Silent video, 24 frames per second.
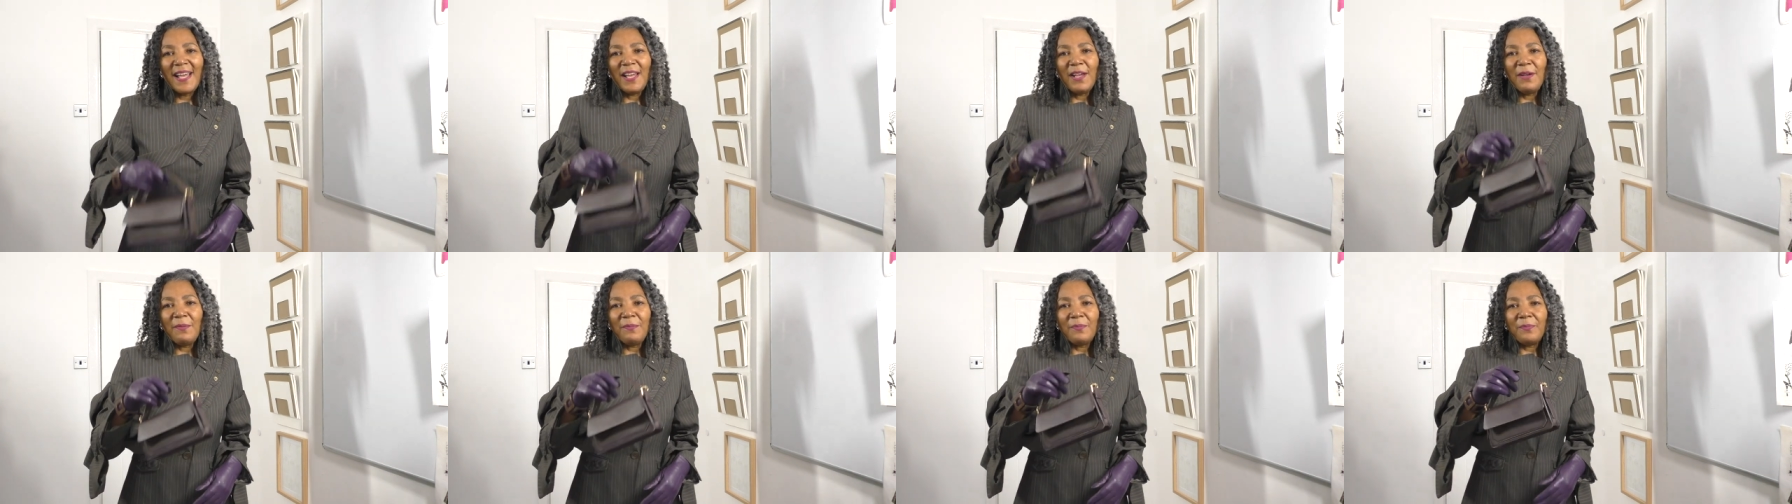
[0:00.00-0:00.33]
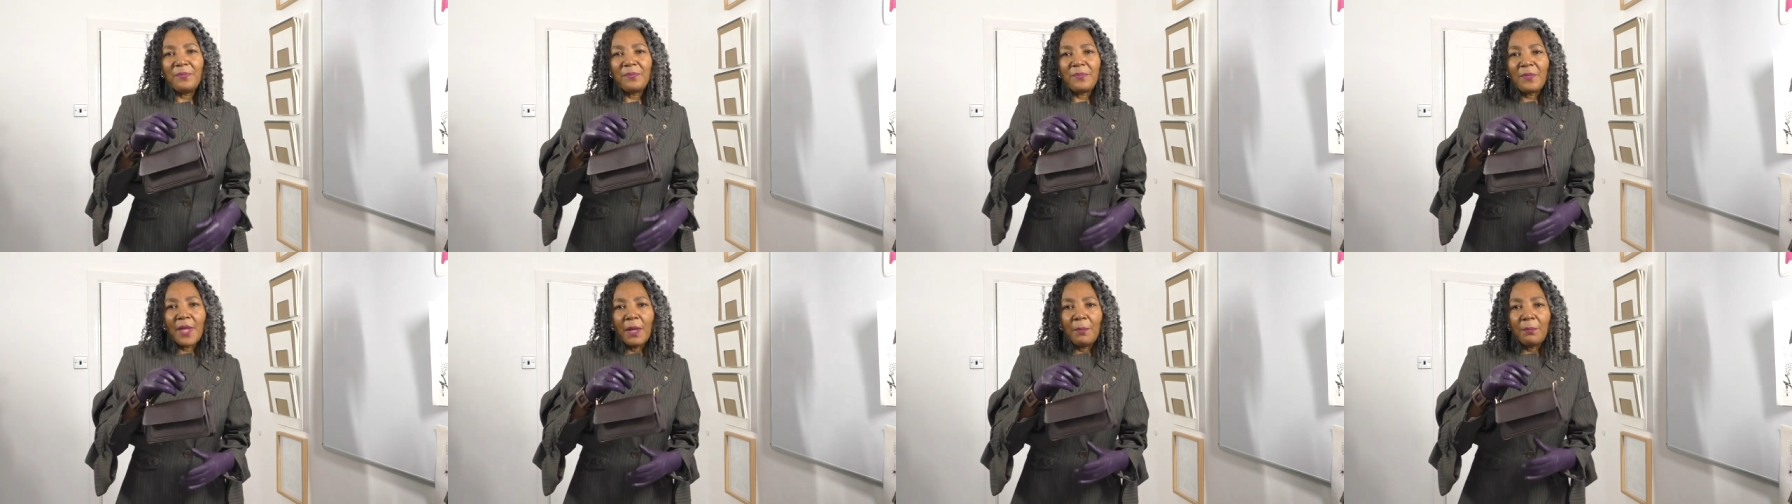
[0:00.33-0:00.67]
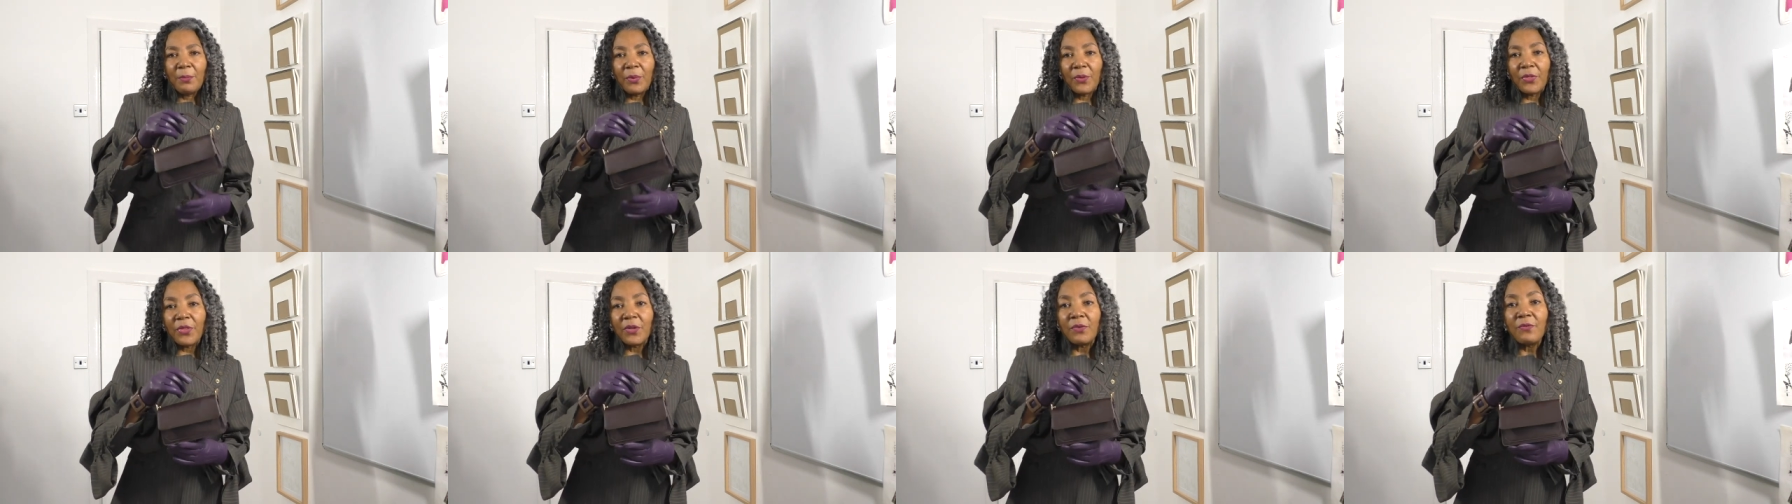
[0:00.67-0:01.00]
um,
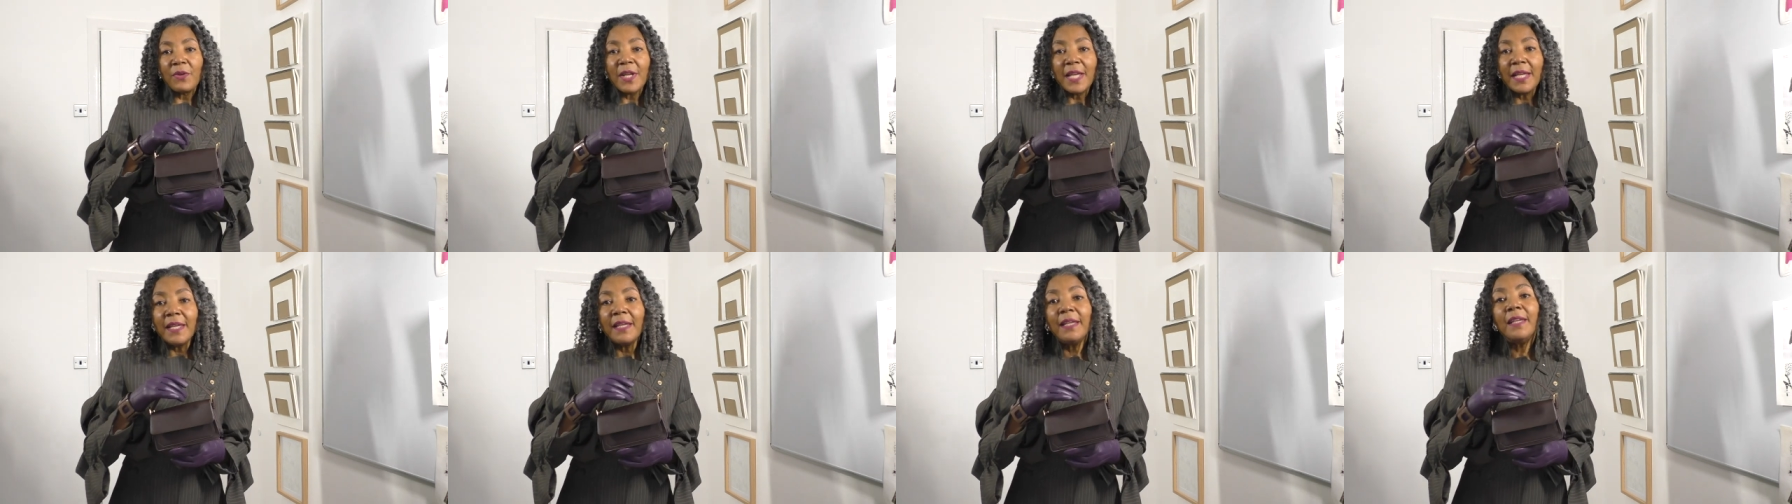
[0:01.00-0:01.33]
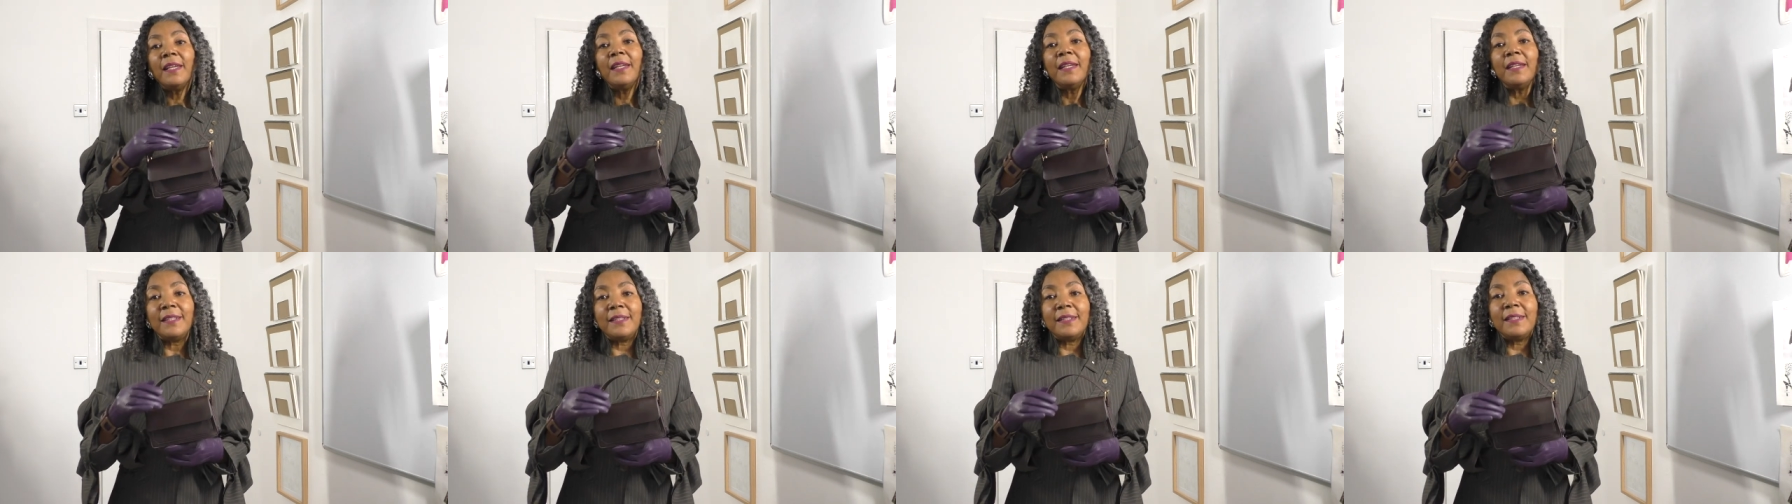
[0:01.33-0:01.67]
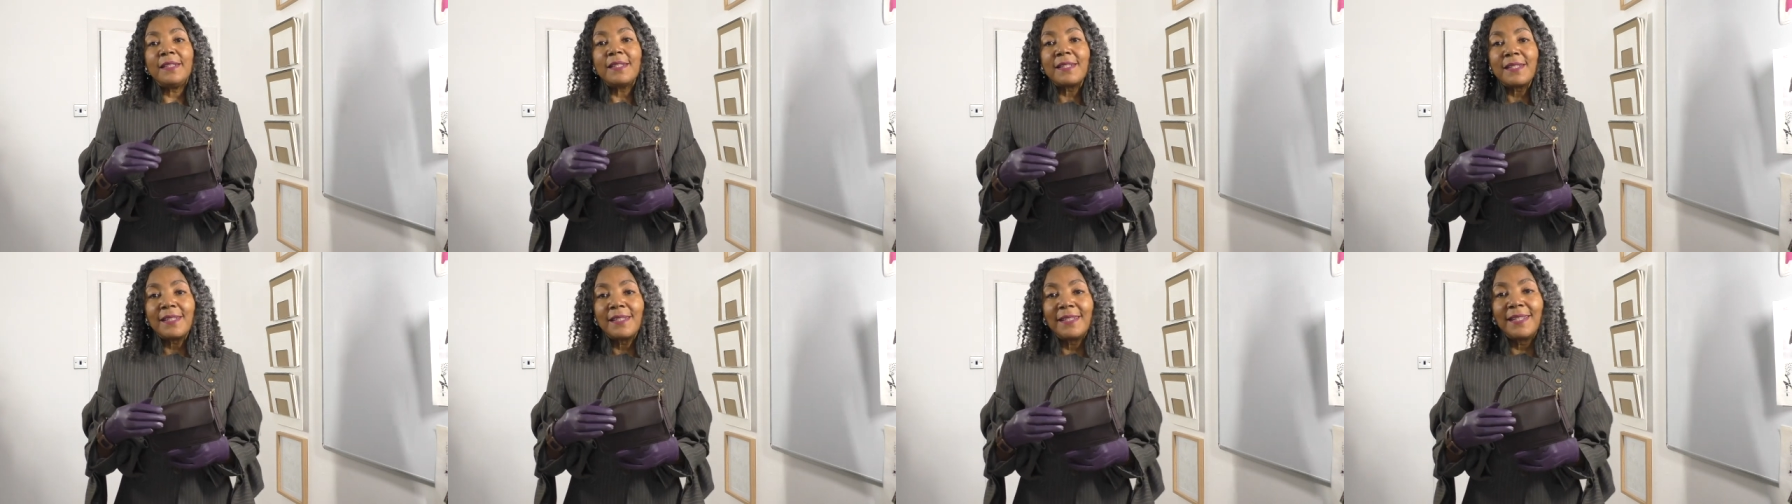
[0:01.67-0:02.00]
but there
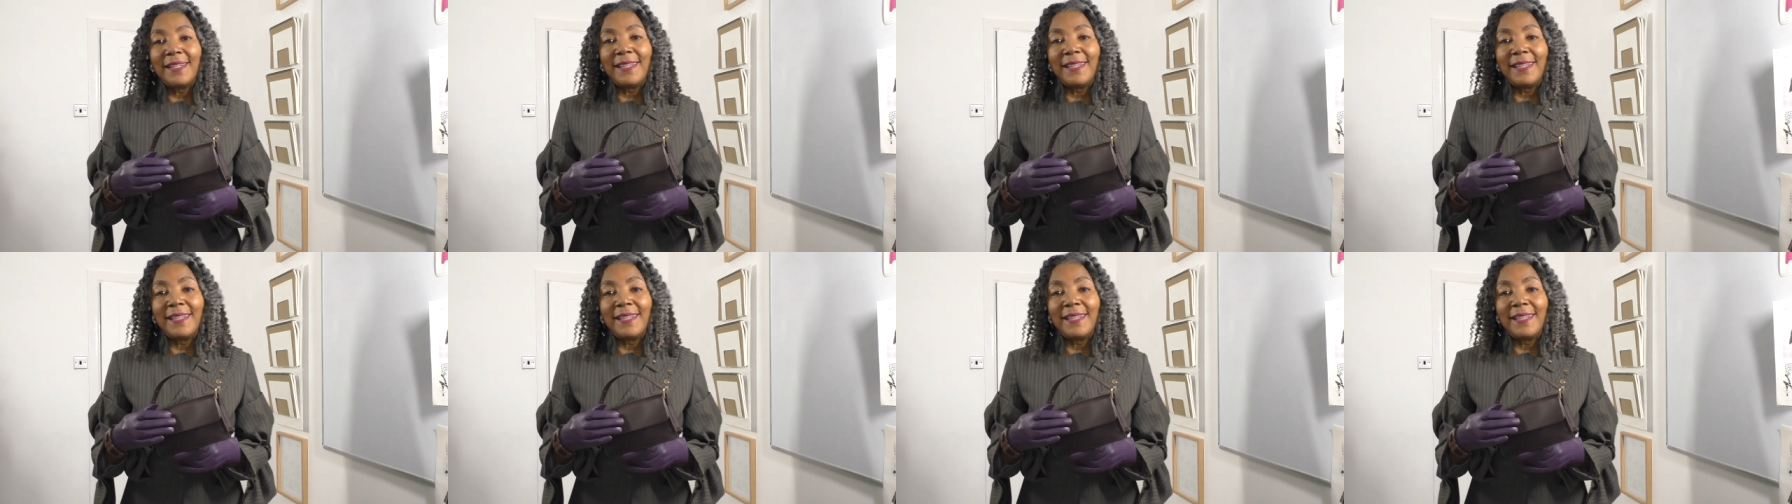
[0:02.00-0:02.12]
is,